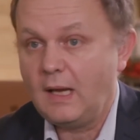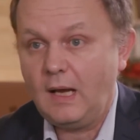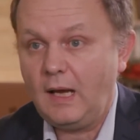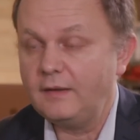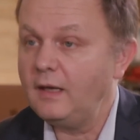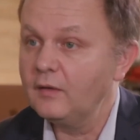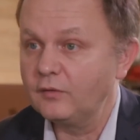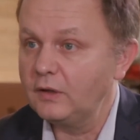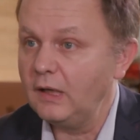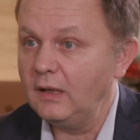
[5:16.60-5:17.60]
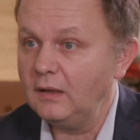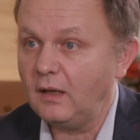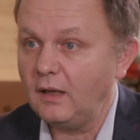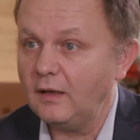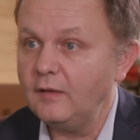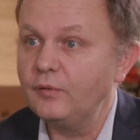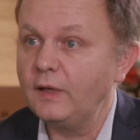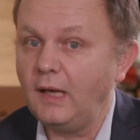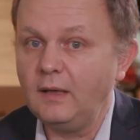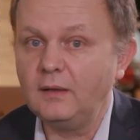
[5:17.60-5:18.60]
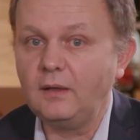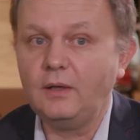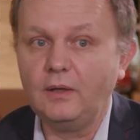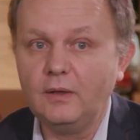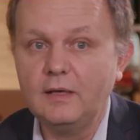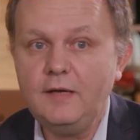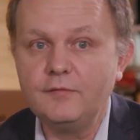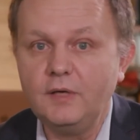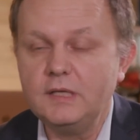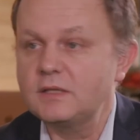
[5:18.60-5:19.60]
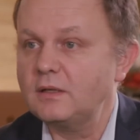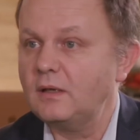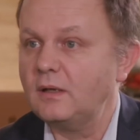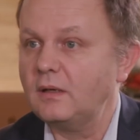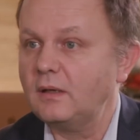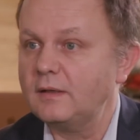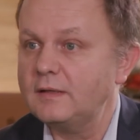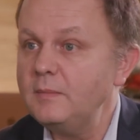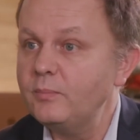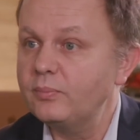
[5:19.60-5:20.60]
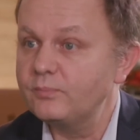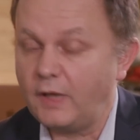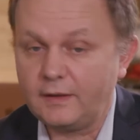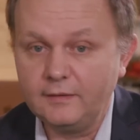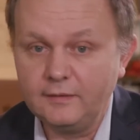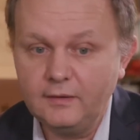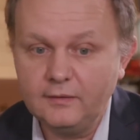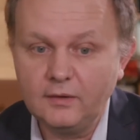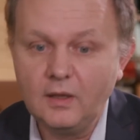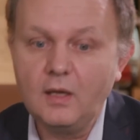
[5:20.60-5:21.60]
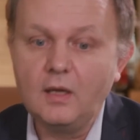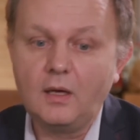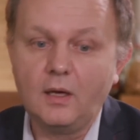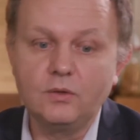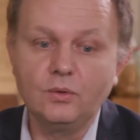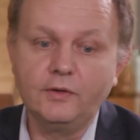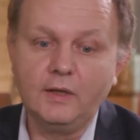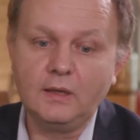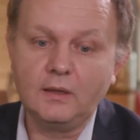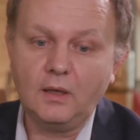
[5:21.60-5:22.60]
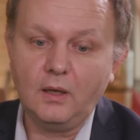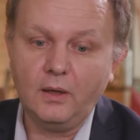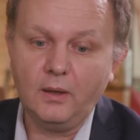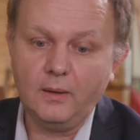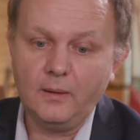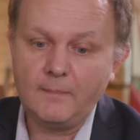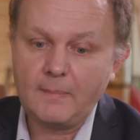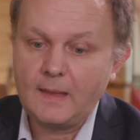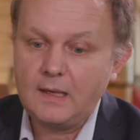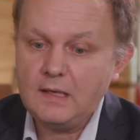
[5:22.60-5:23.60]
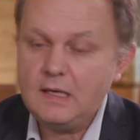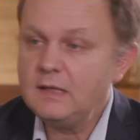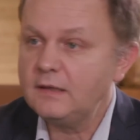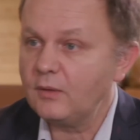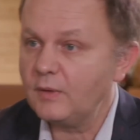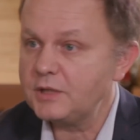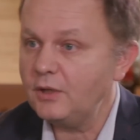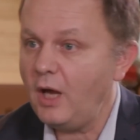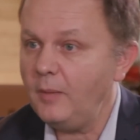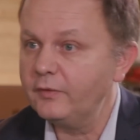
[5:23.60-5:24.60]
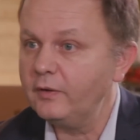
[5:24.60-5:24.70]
at the end of the day, if we can leverage TIP practices using integration hubs,